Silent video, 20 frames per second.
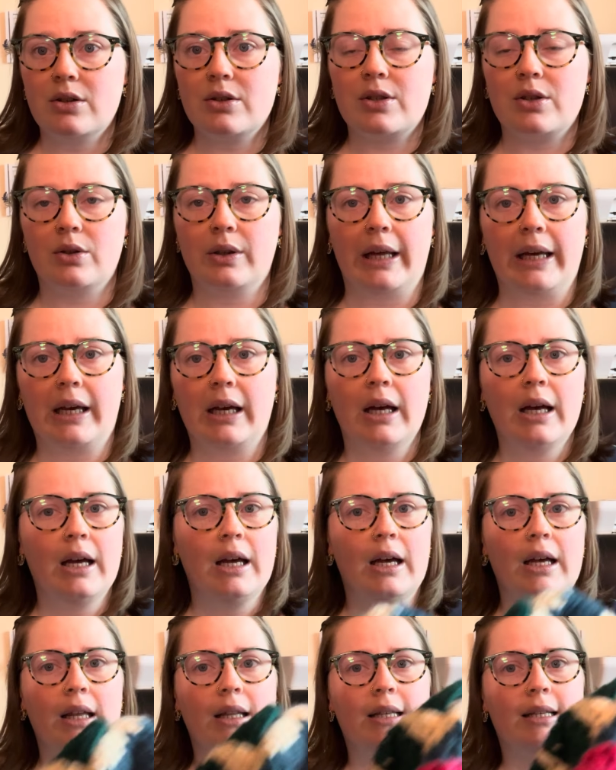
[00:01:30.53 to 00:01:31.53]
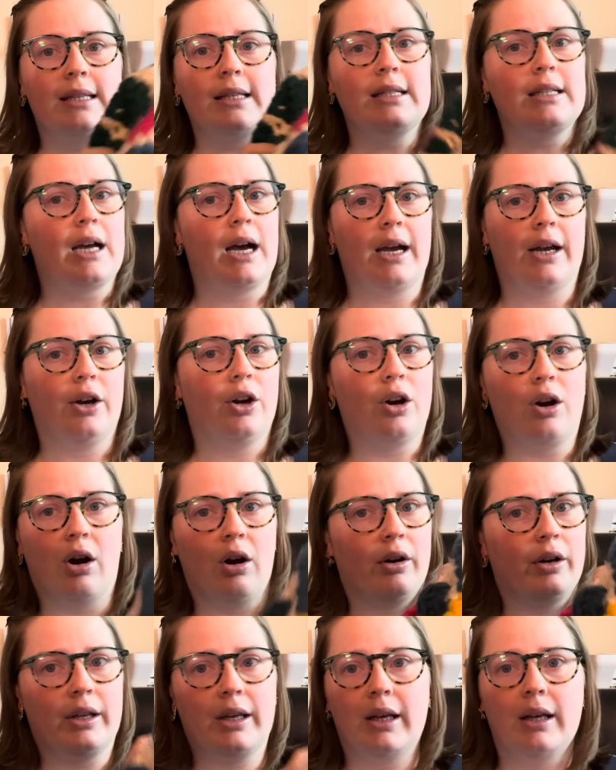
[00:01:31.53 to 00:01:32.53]
So like this entire
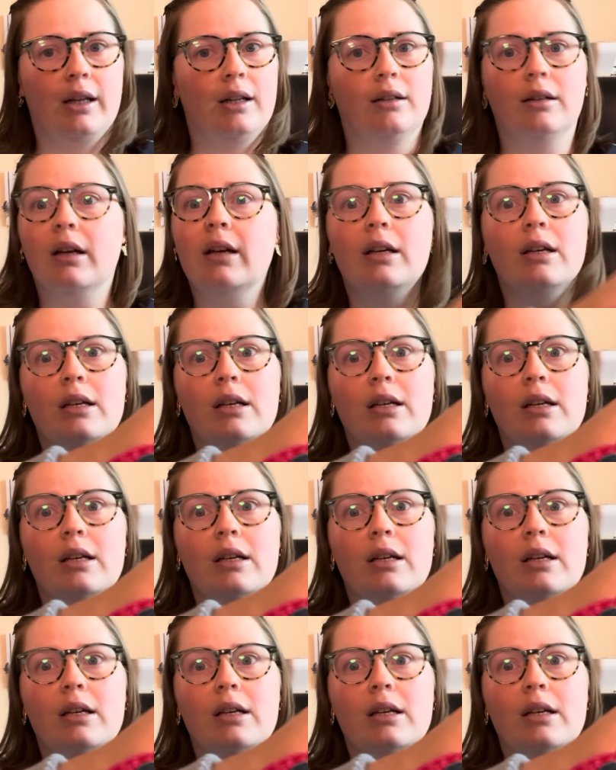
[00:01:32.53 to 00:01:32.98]
cardigan